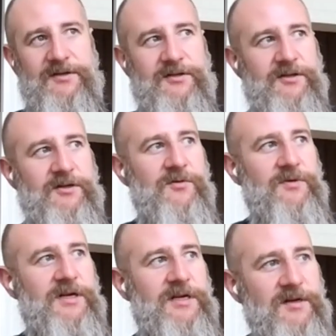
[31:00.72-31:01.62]

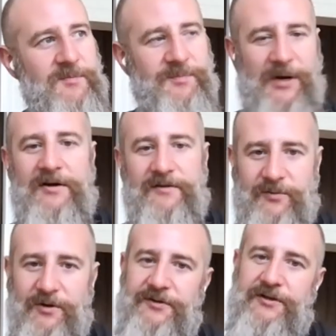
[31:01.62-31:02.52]
get a body of
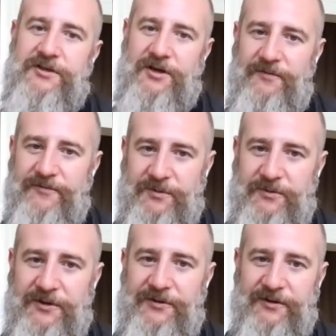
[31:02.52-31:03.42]
work that you're comfortable
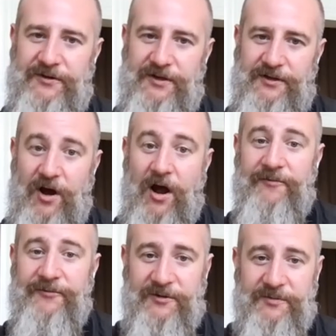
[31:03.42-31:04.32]
with and
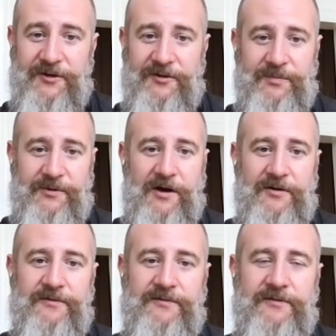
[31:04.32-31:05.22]
confident with and proud of.